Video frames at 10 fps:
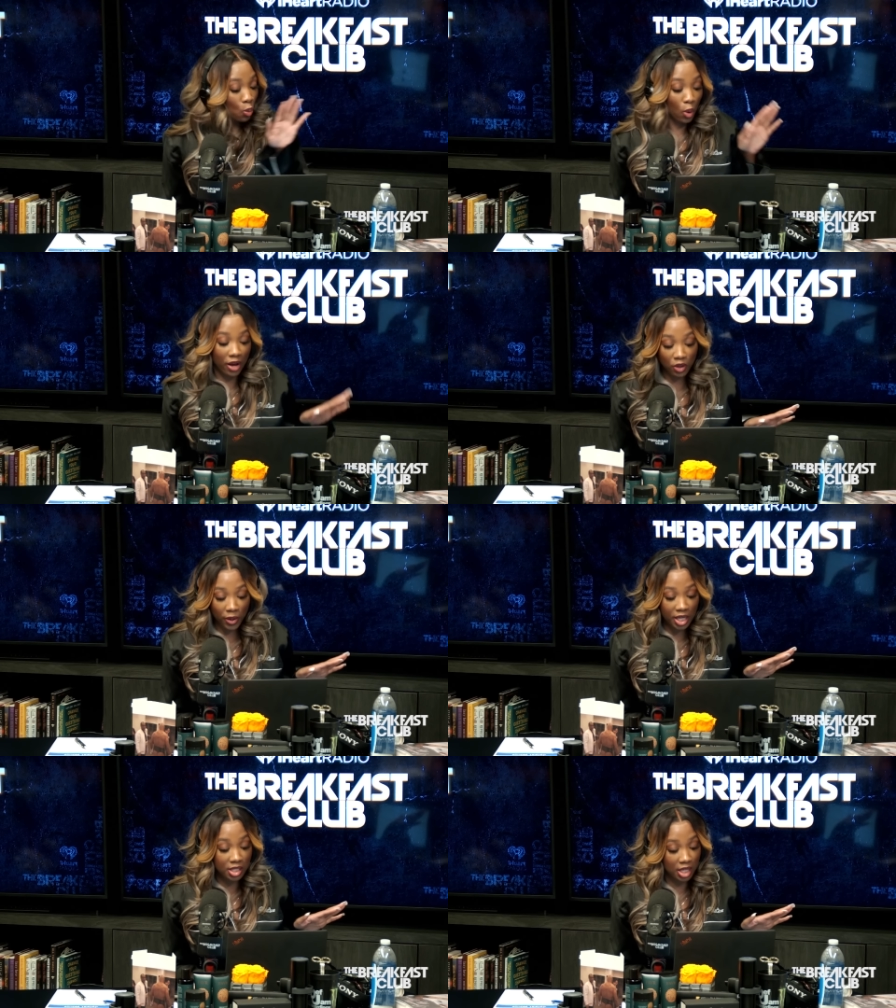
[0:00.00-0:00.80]
we'll have to
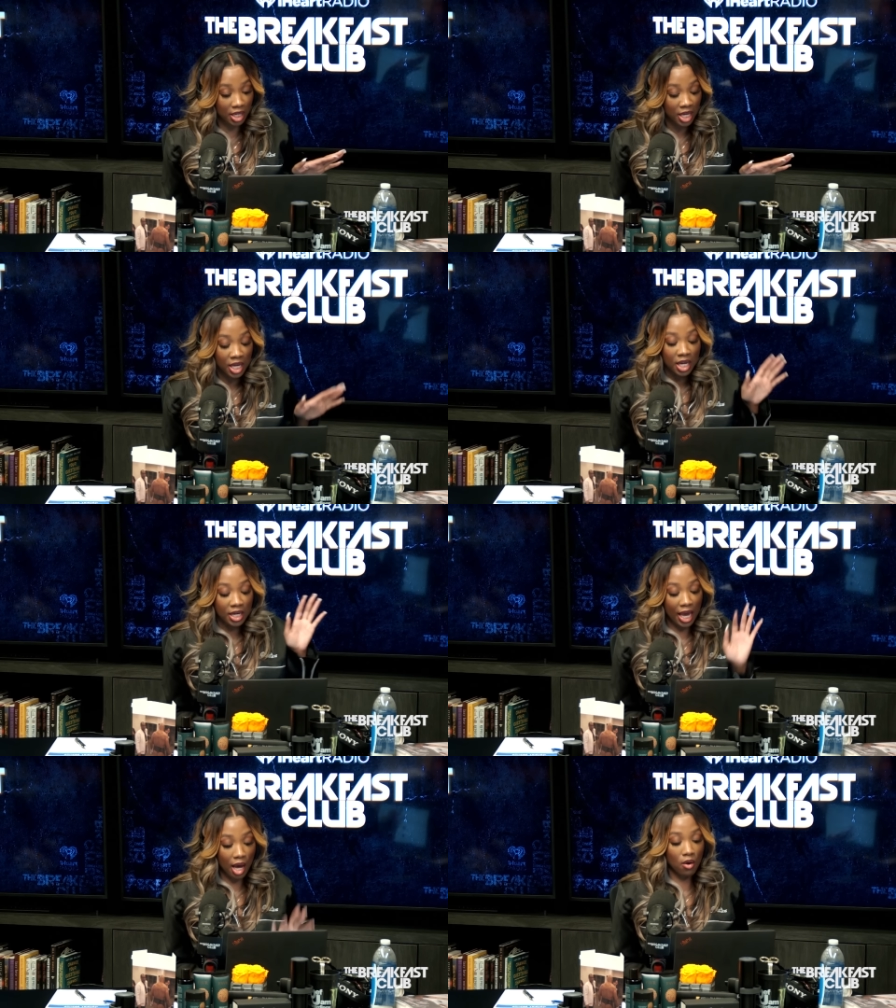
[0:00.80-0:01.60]
wait and see.
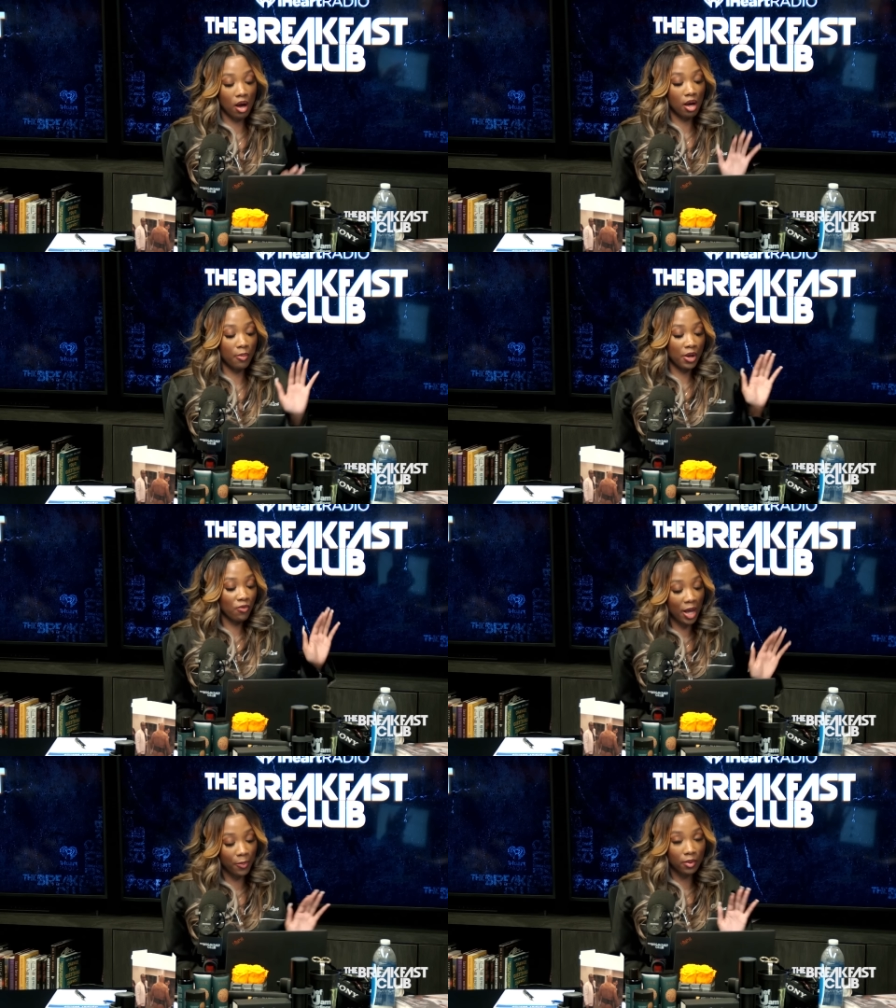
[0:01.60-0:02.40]
Now, um, and
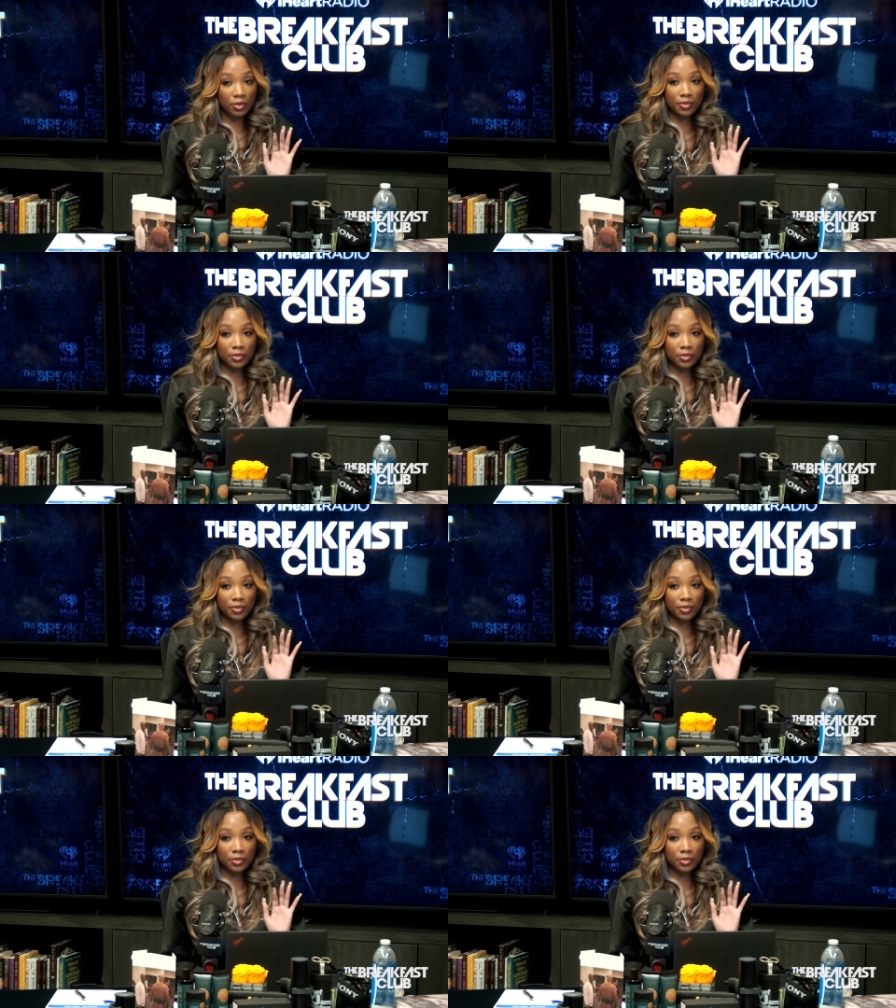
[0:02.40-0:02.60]
I believe